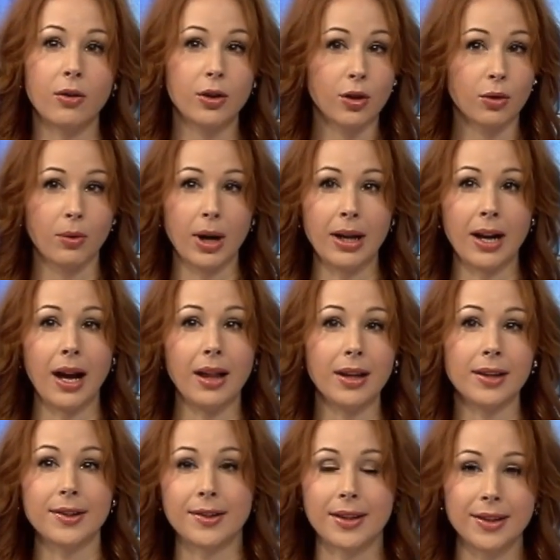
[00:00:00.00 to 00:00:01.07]
you're right,
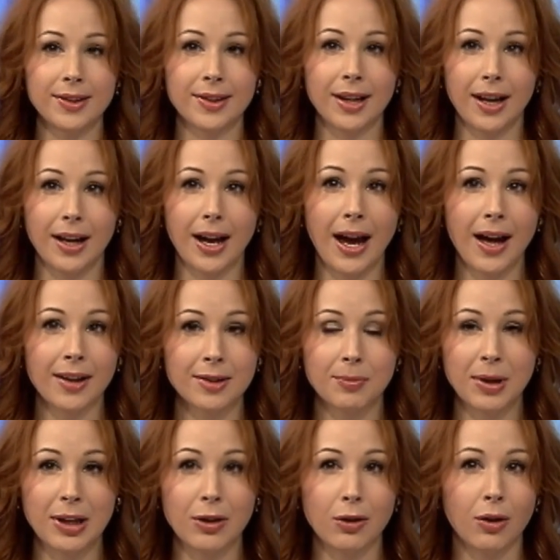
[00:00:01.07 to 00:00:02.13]
Alex. This has
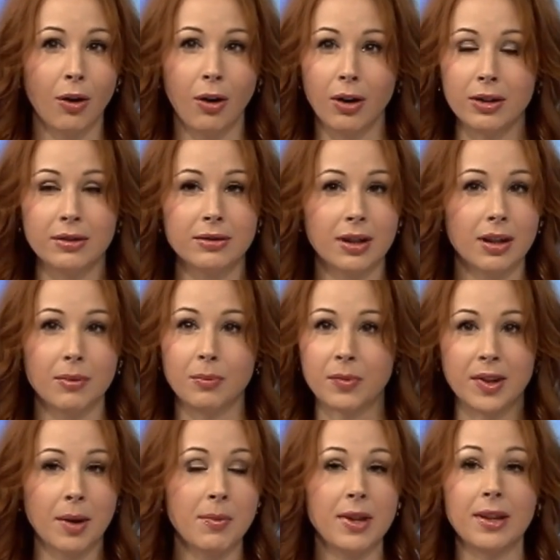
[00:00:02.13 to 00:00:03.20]
been on
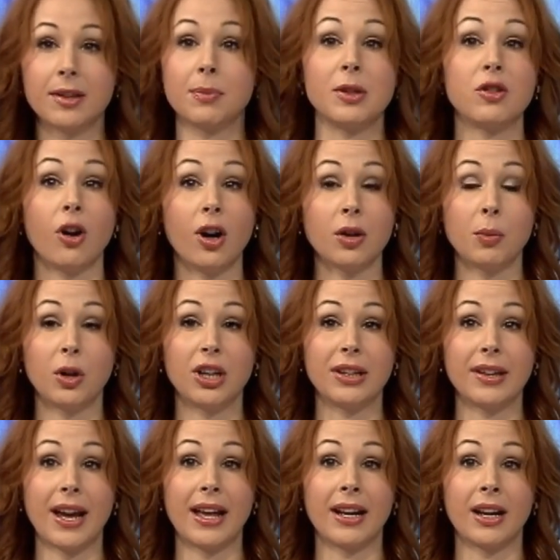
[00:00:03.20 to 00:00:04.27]
something that's been talked about
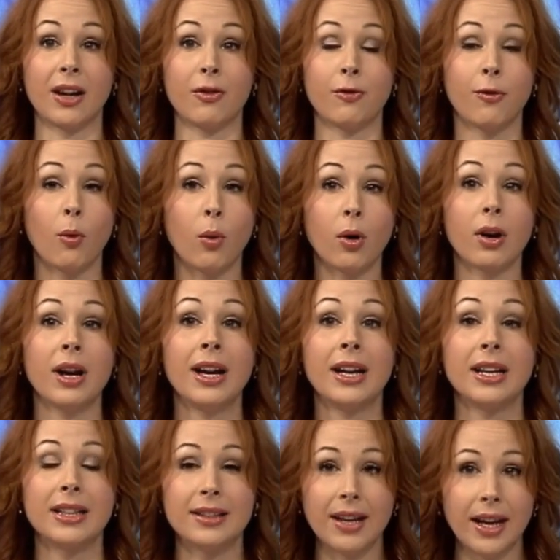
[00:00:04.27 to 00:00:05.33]
in Canada for
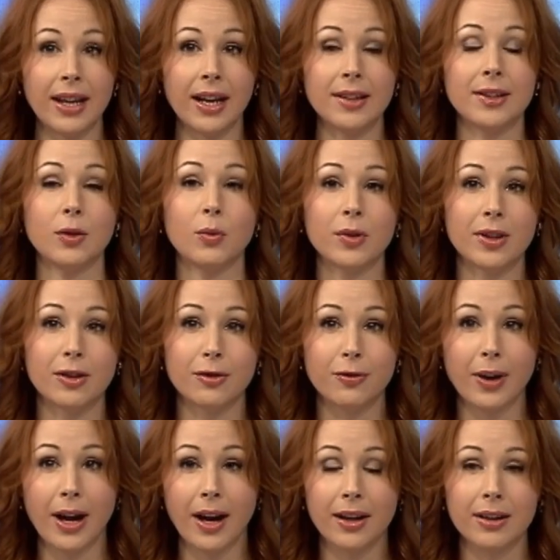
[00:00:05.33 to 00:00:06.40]
decades. It was, in
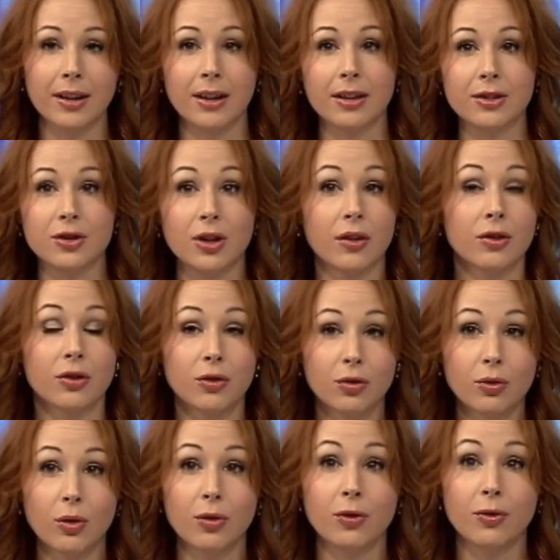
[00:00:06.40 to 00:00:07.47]
fact, Justin Trudeau's